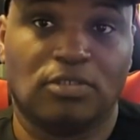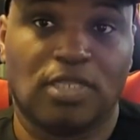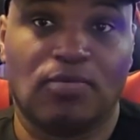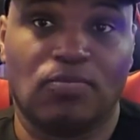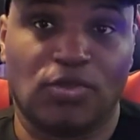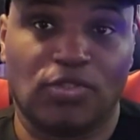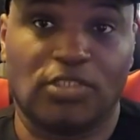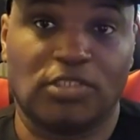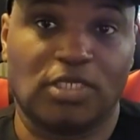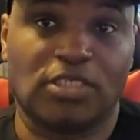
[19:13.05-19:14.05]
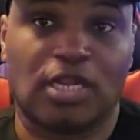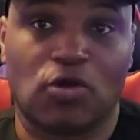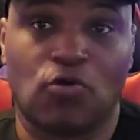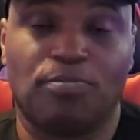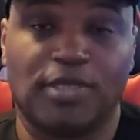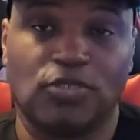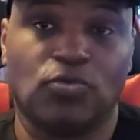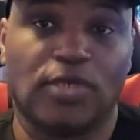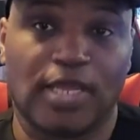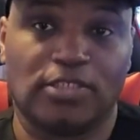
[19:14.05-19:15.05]
than what this is and I hope they
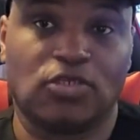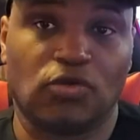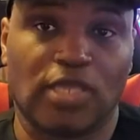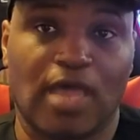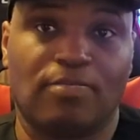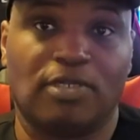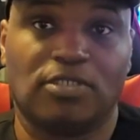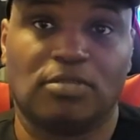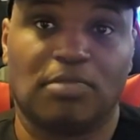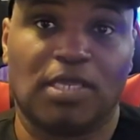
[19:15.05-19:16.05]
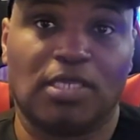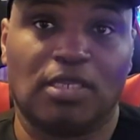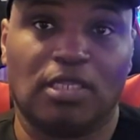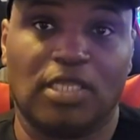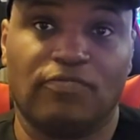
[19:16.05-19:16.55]
do an XL cabinet to make it